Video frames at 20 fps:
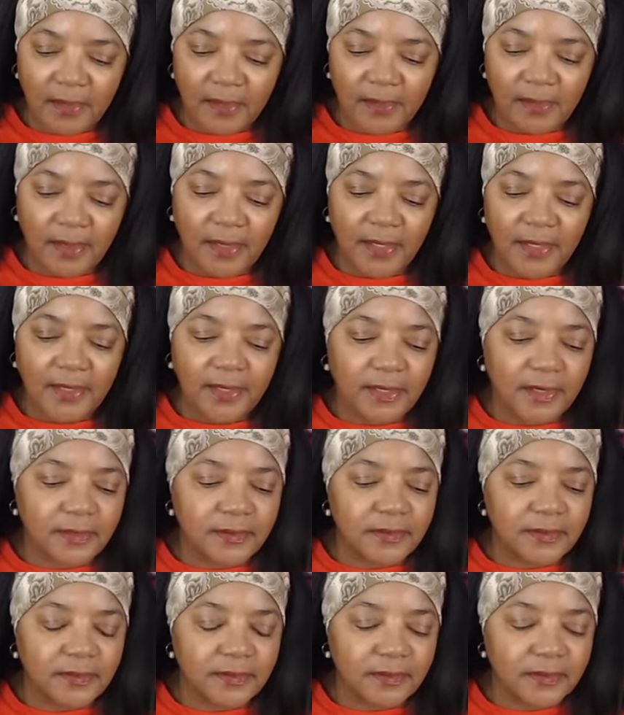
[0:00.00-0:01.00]
I
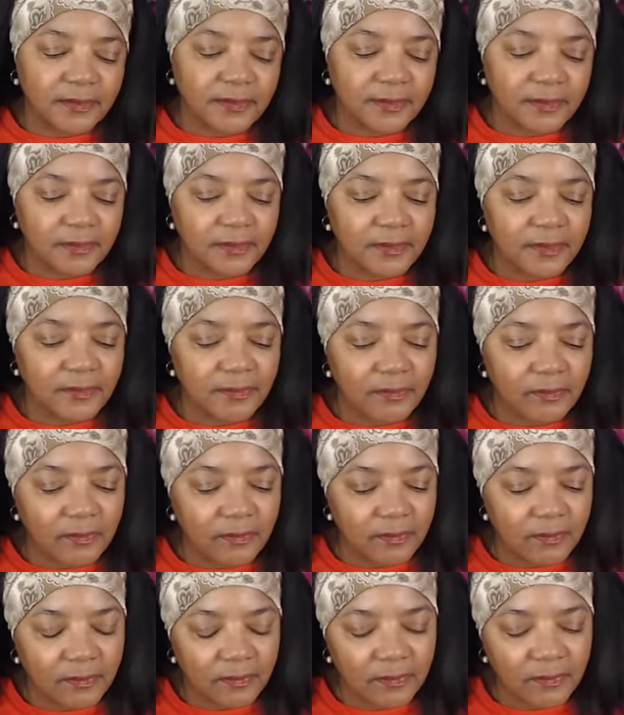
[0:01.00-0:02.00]
guess it's only
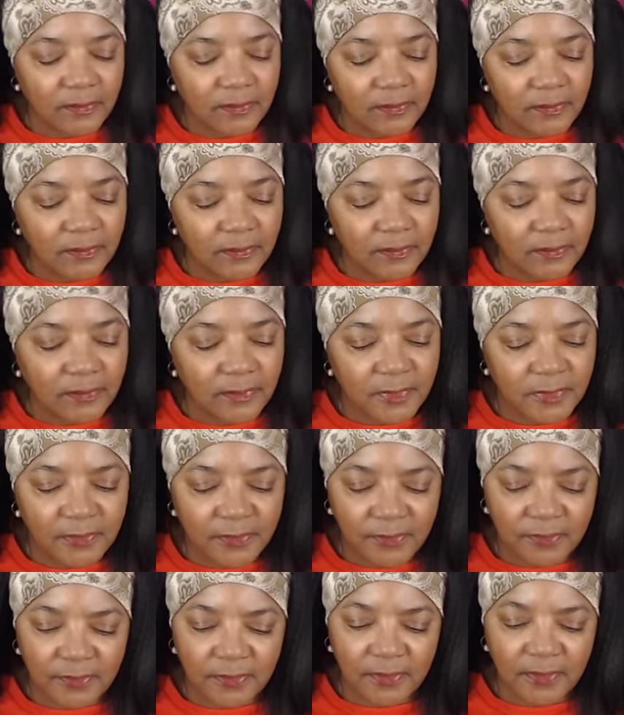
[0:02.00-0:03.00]
let's
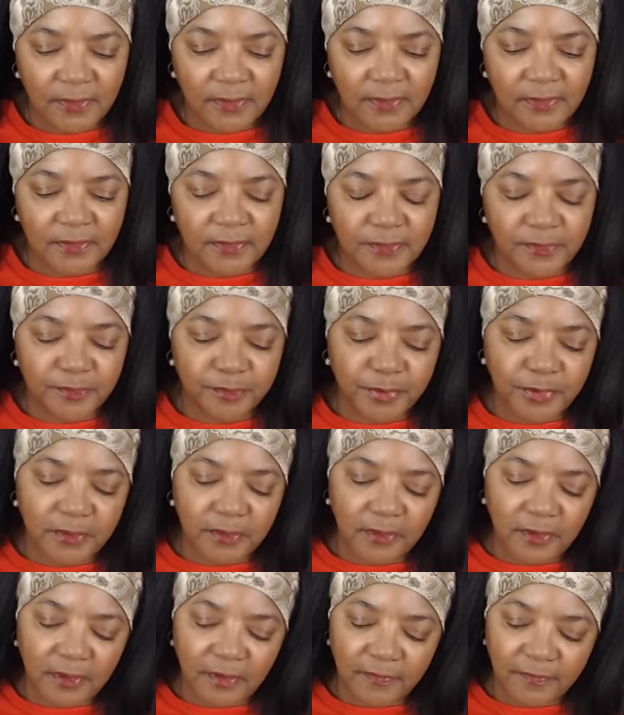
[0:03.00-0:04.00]
see. Does this
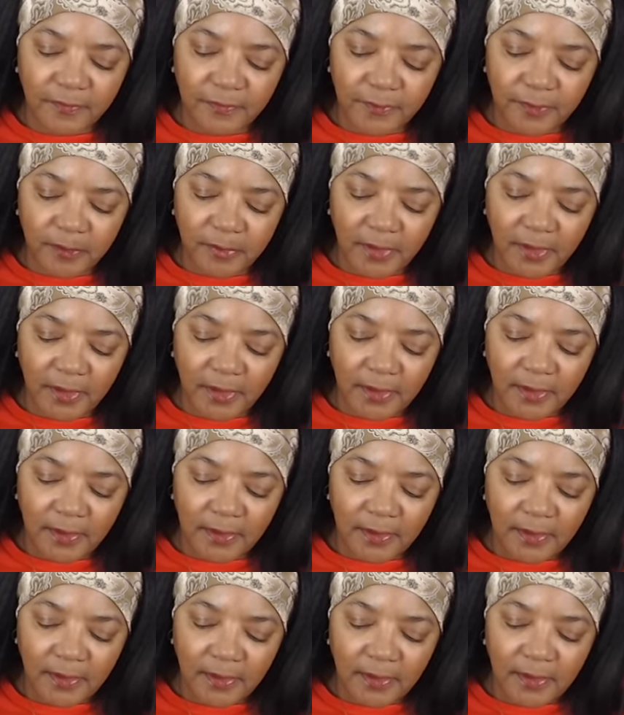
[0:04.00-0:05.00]
peel off on the back?
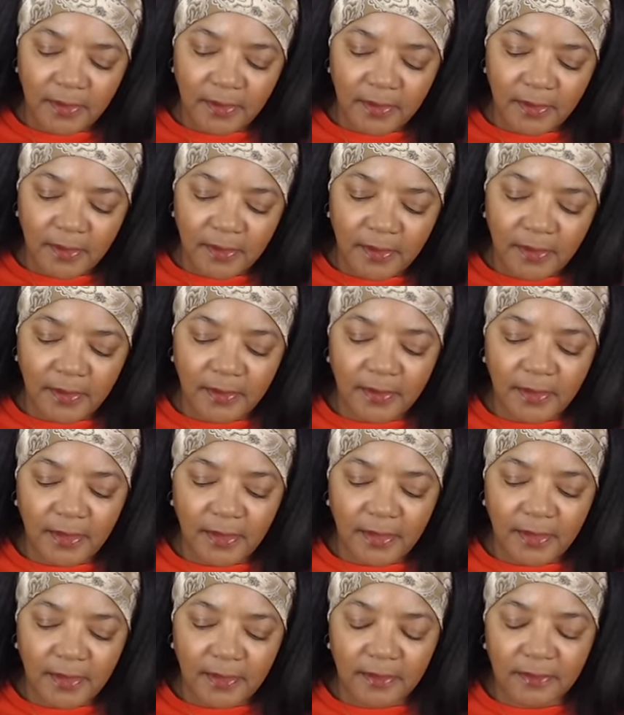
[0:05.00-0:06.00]

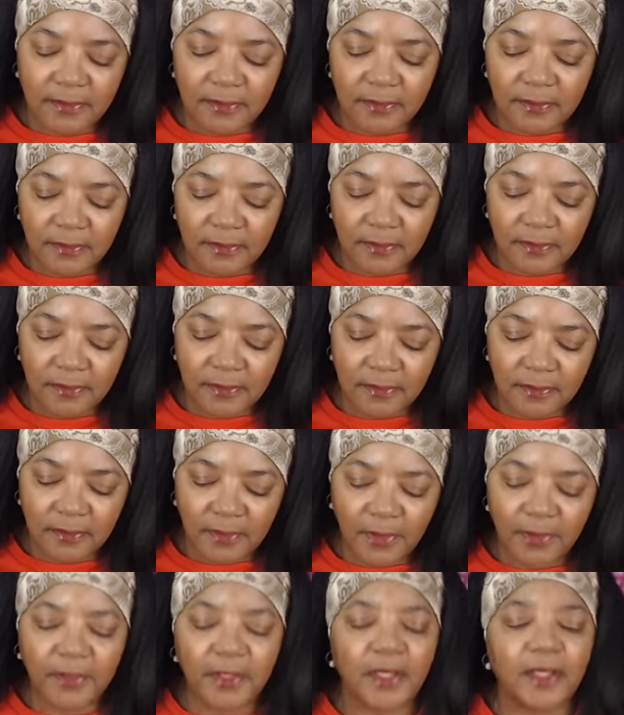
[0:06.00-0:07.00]
Okay.
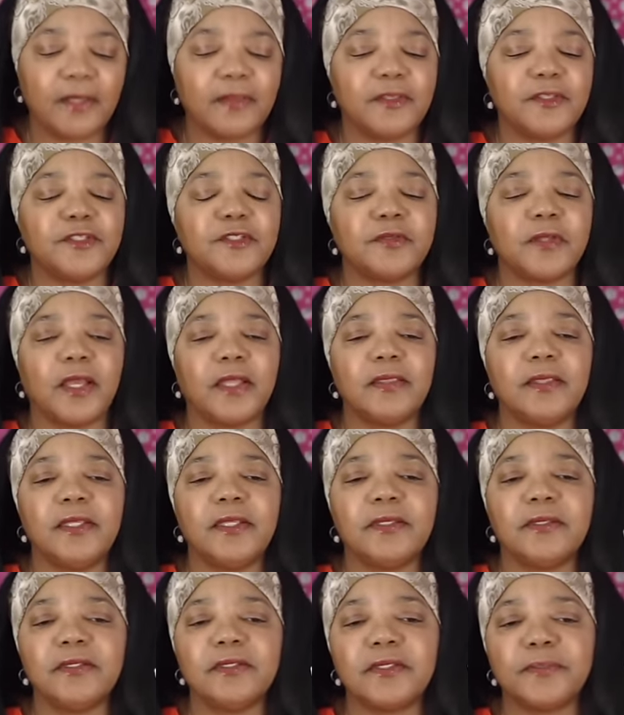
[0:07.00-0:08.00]
Okay, this I
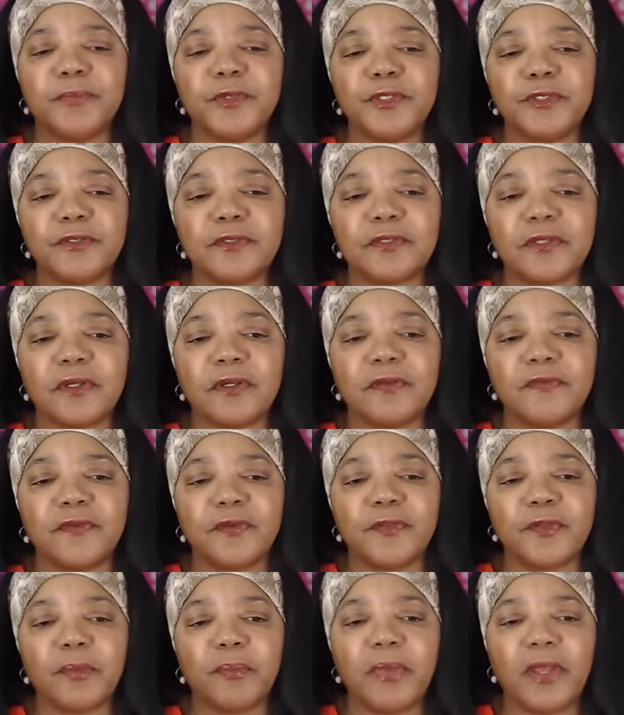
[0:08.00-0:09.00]
think this peels off
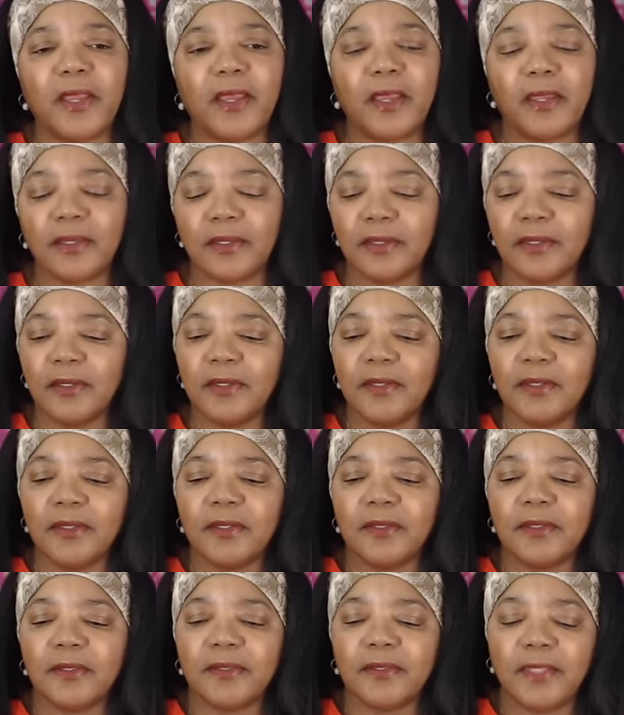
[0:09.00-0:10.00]
on the back
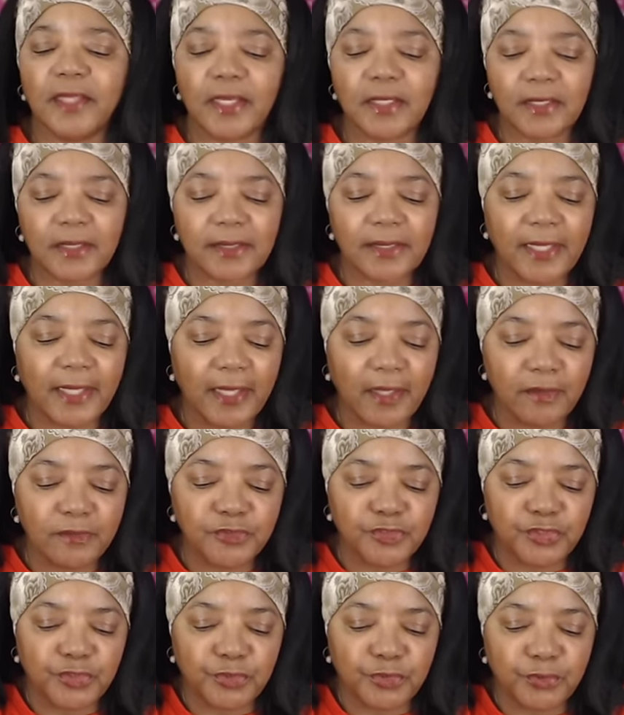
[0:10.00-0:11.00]
that
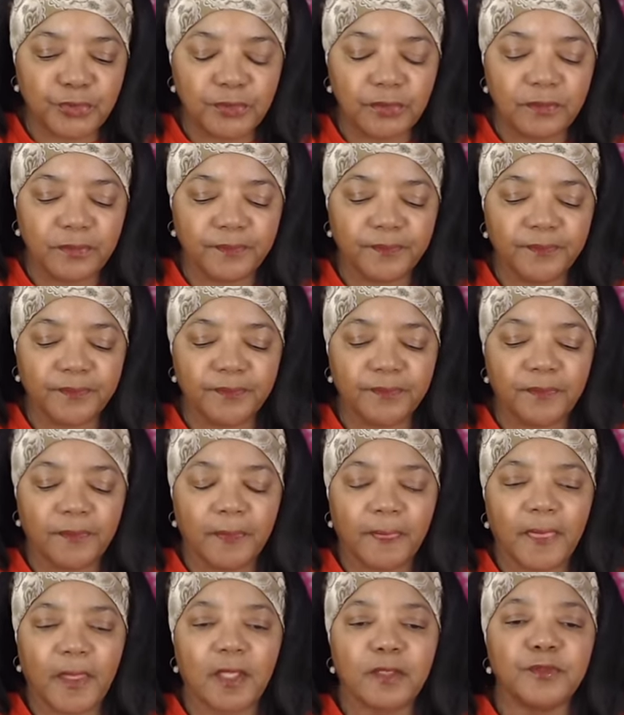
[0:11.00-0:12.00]
allows you
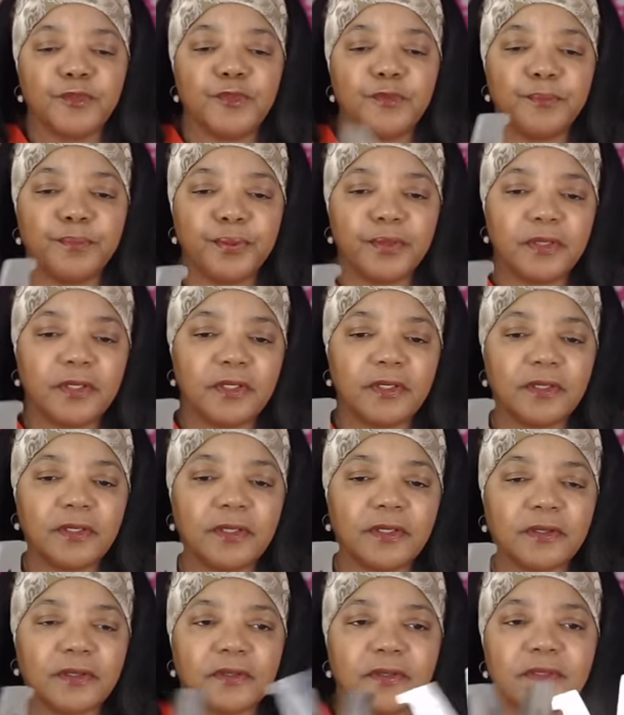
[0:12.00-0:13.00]
to put it
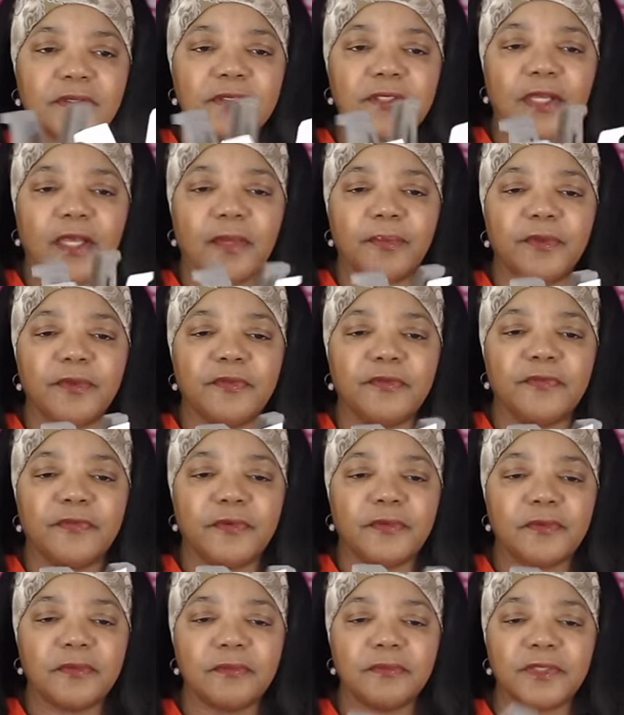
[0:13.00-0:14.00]
here on top of the
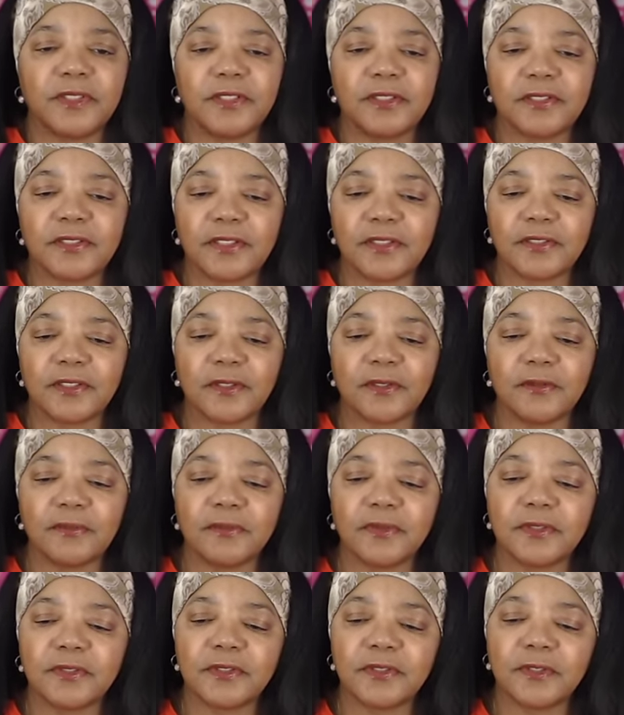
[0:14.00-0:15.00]
foam because that's how it
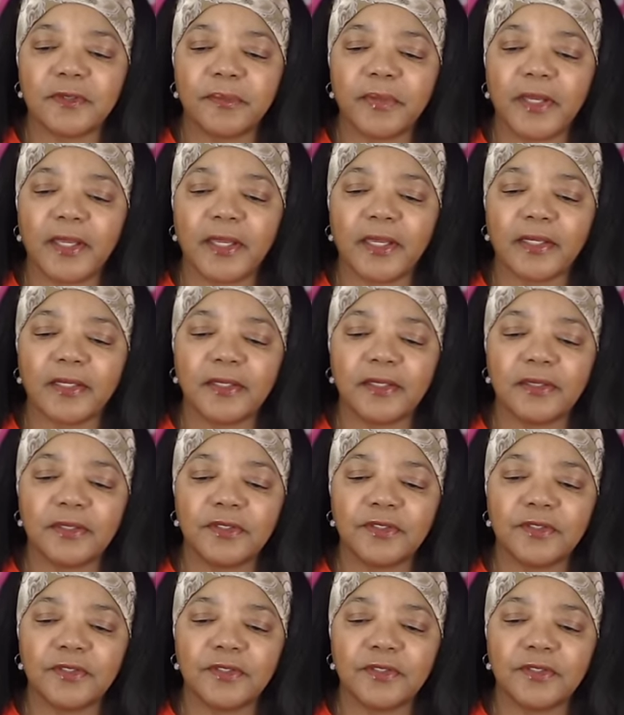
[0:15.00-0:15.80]
was in the package.